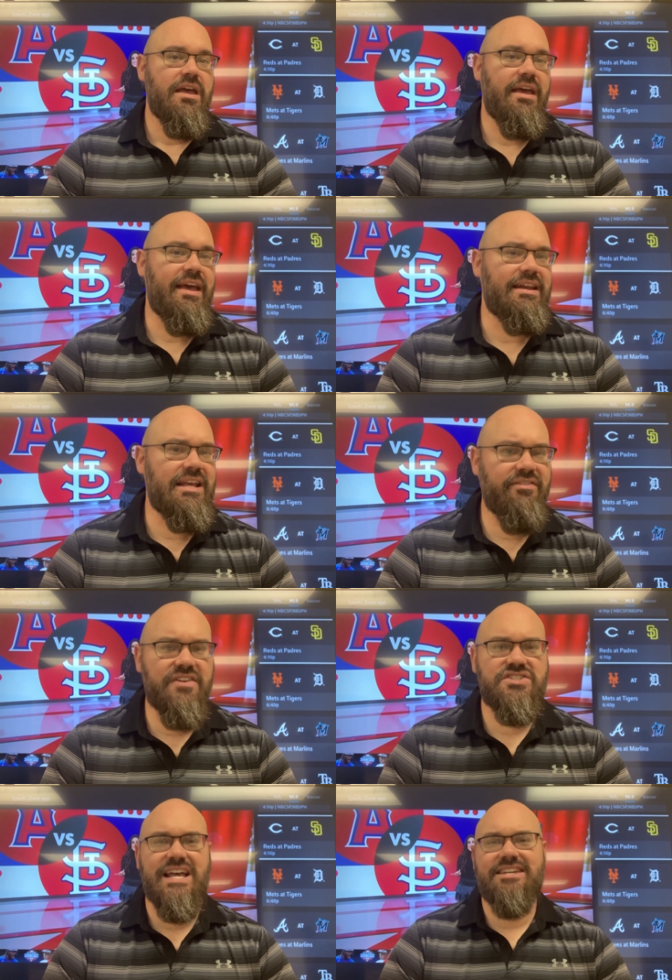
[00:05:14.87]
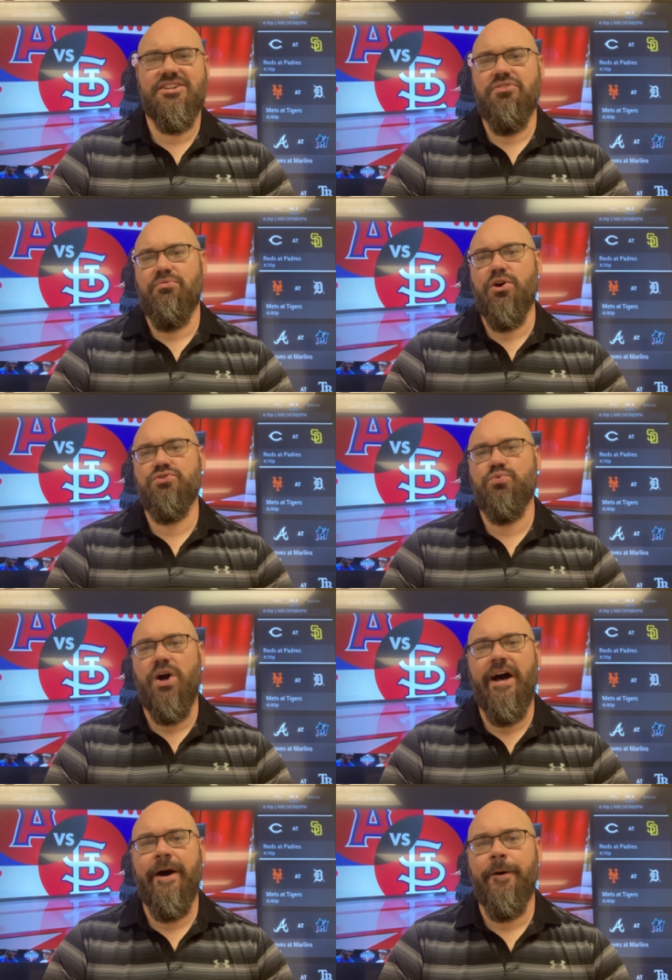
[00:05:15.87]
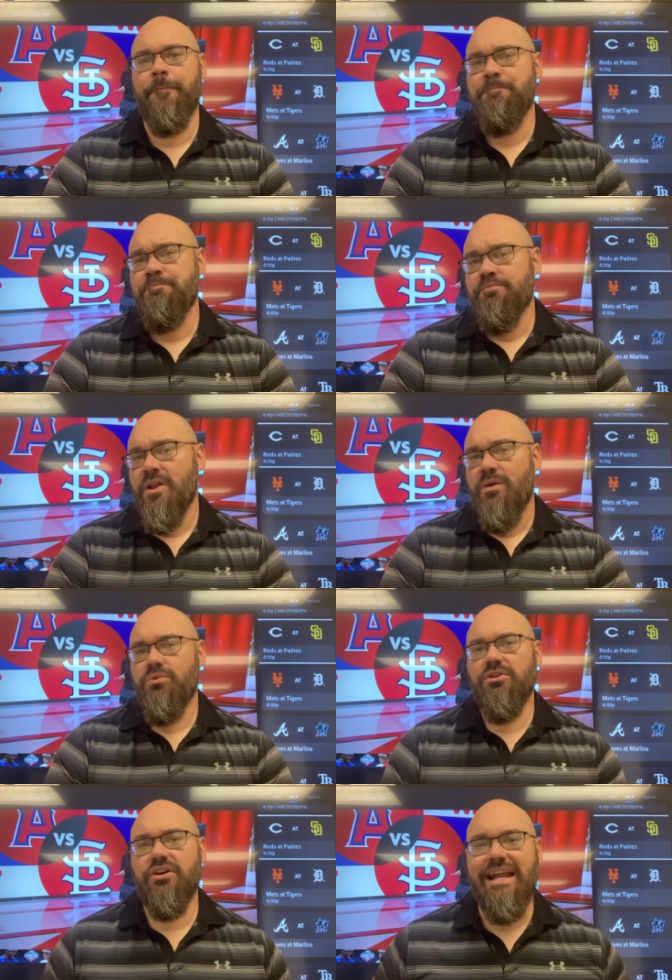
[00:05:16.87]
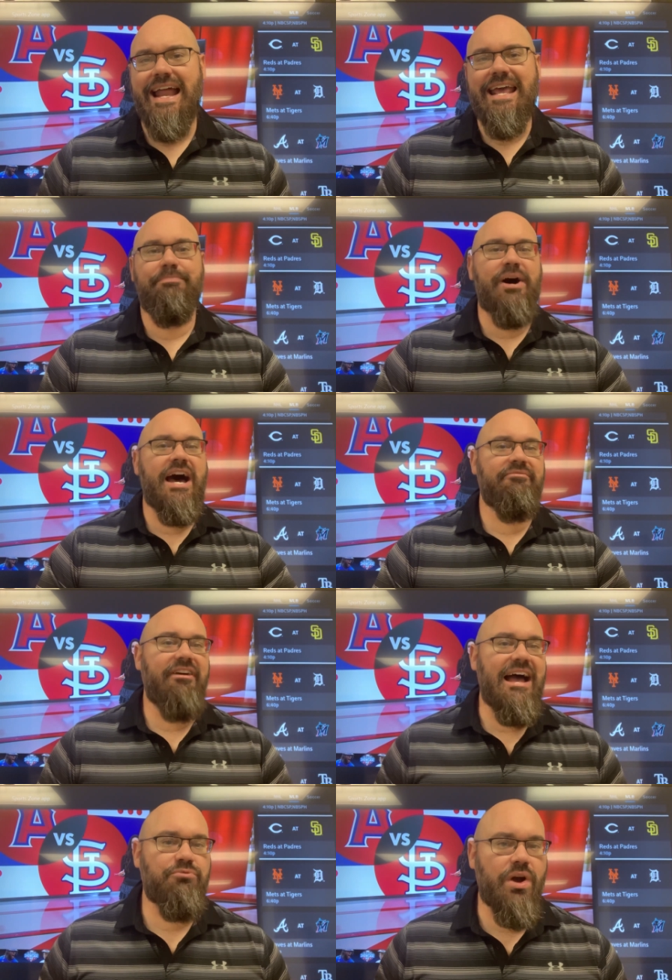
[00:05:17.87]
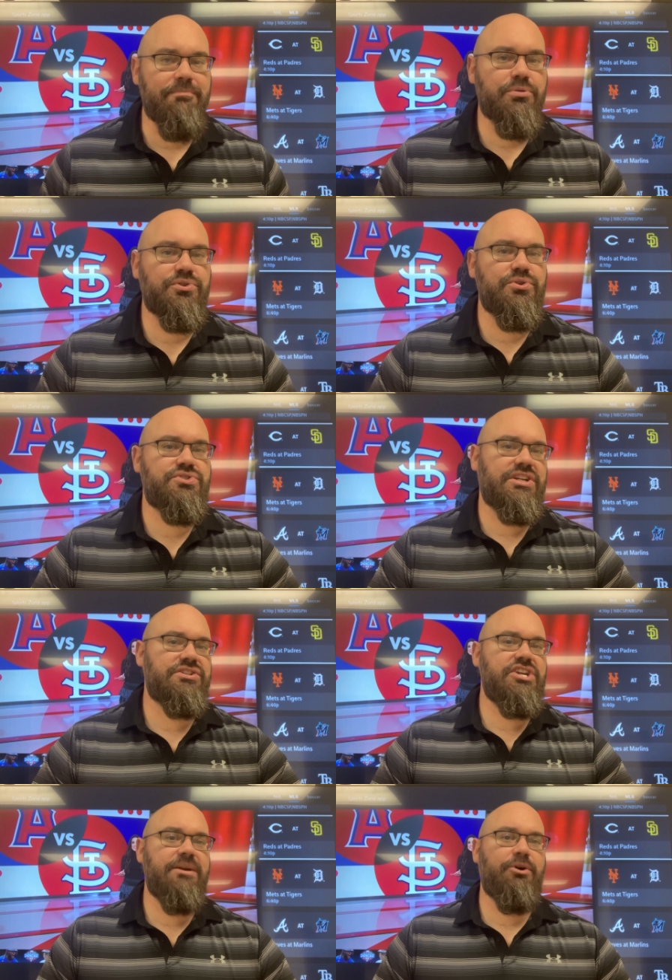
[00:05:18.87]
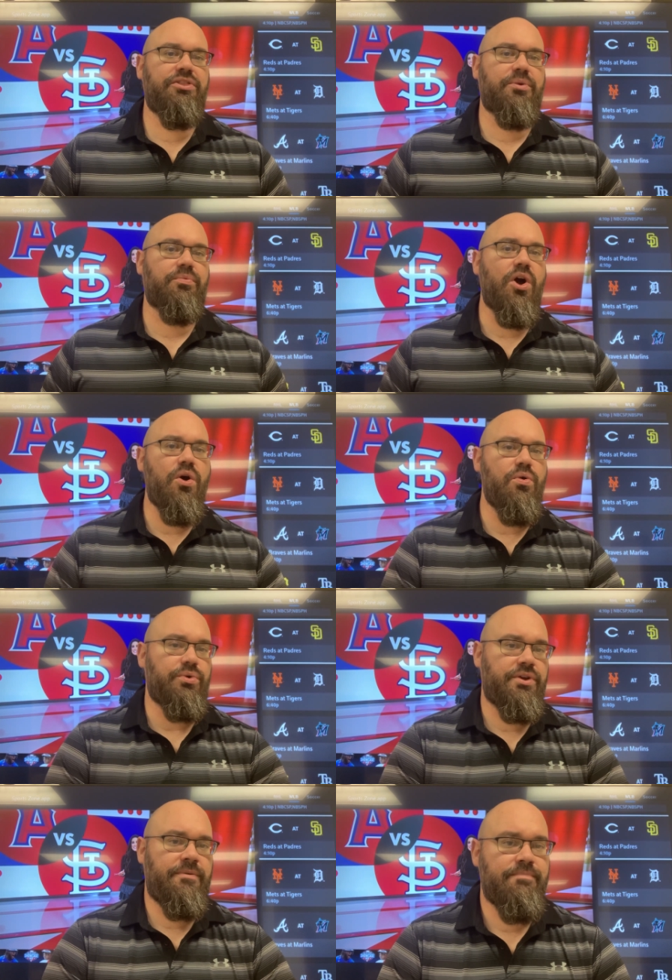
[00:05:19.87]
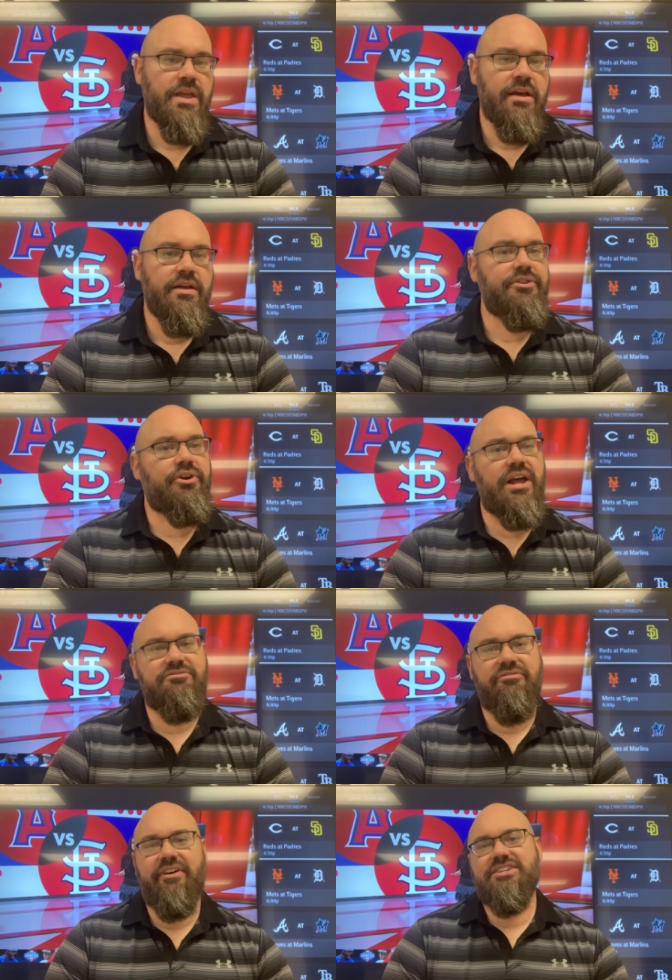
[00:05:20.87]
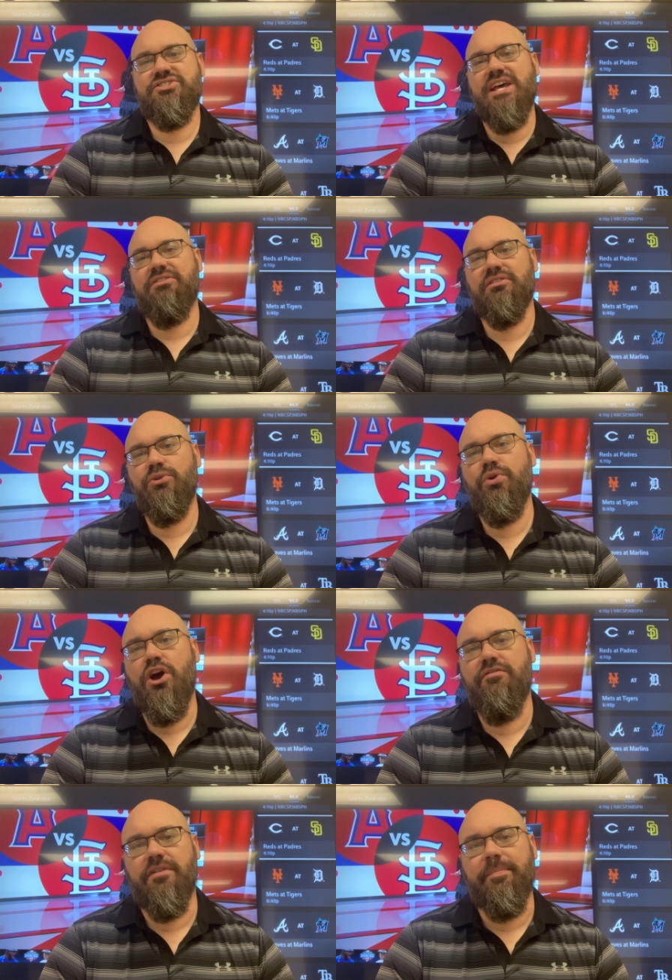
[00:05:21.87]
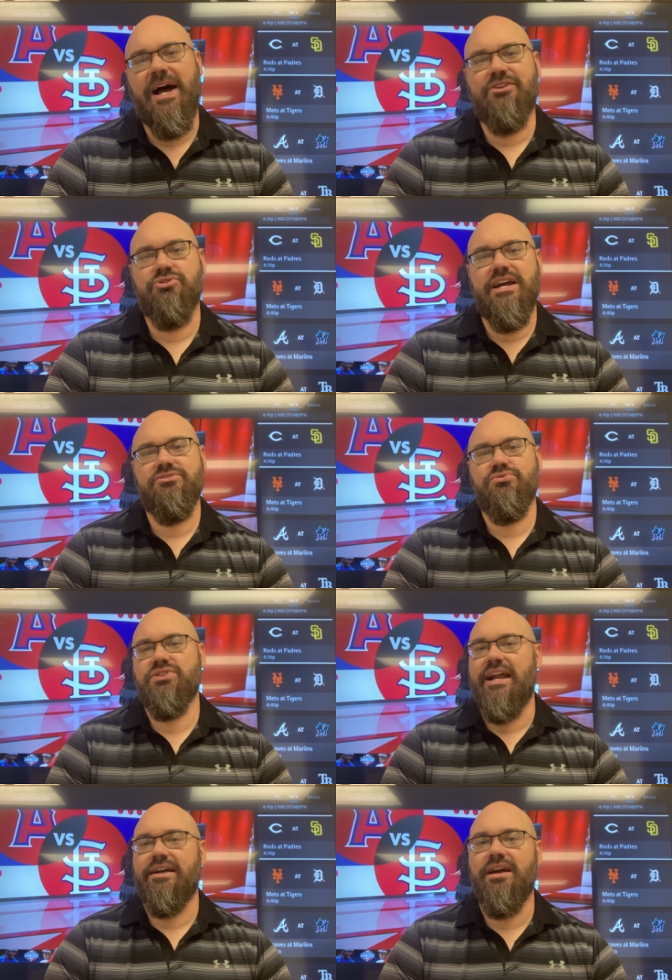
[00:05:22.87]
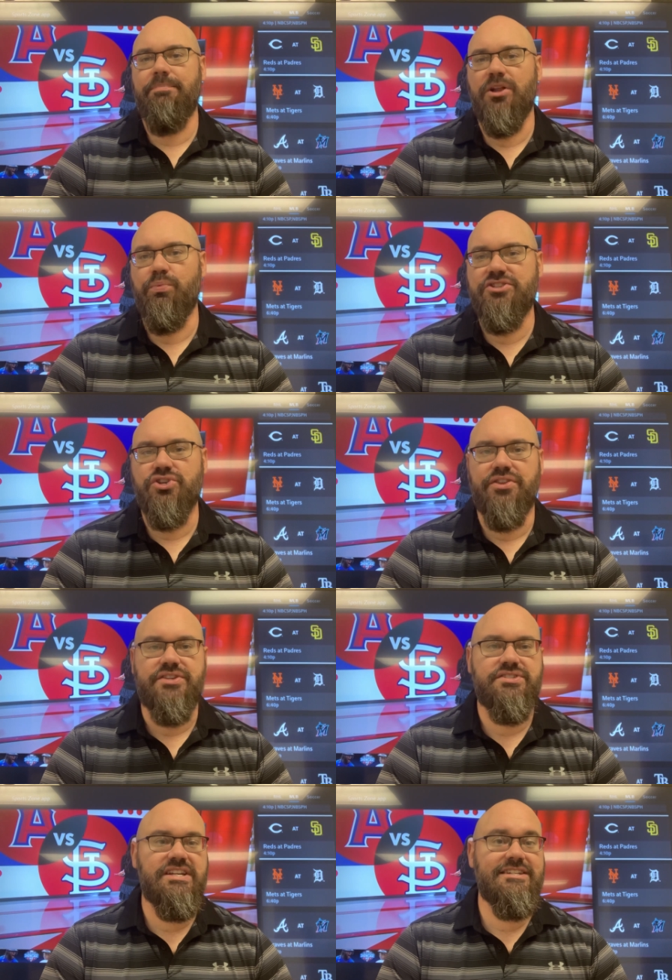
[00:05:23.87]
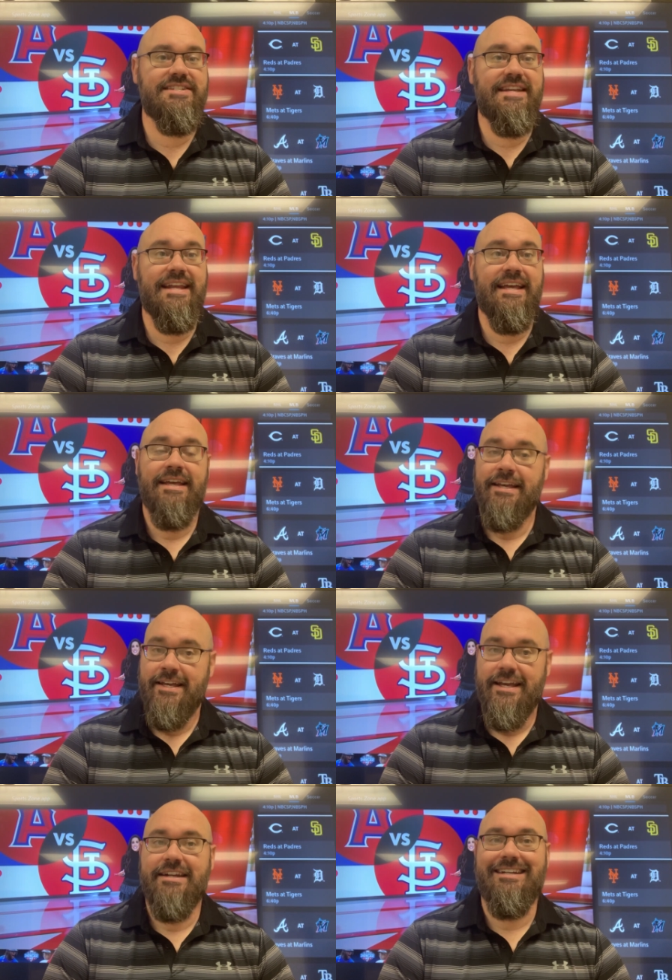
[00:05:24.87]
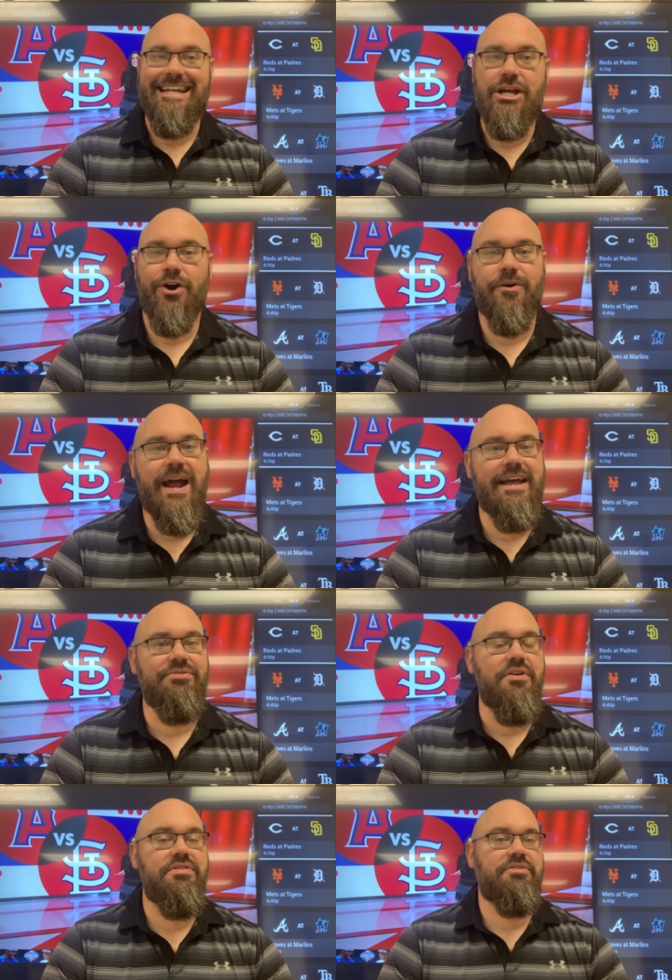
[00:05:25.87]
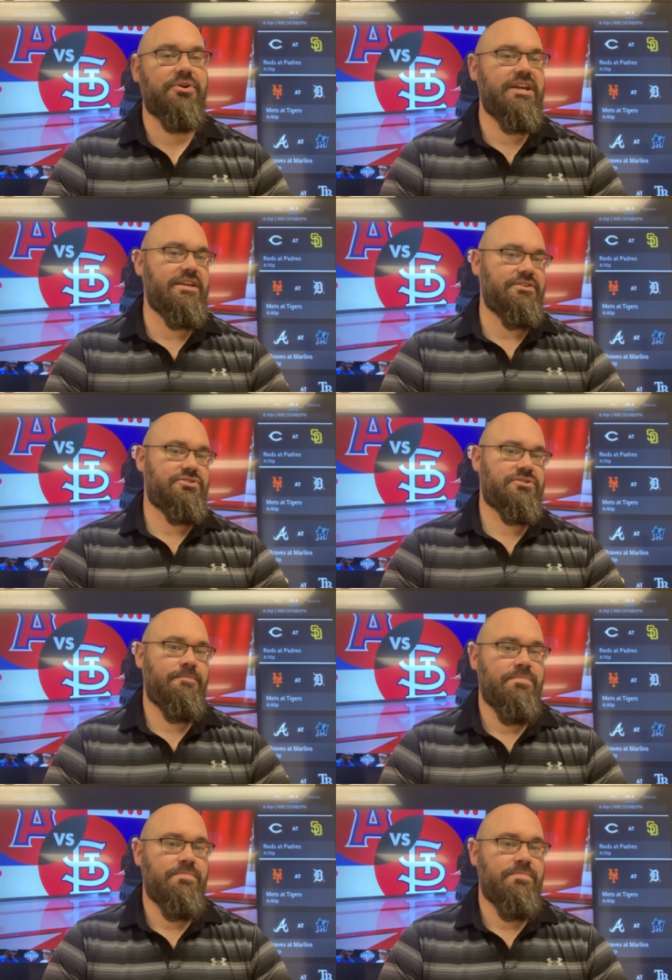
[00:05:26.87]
And even if Cessa throws well, we're looking at a bottom five run producing team on the road. They're going to have to face Seth Lugo for the Padres, who's got a couple of wins on the season and an ERA in the threes.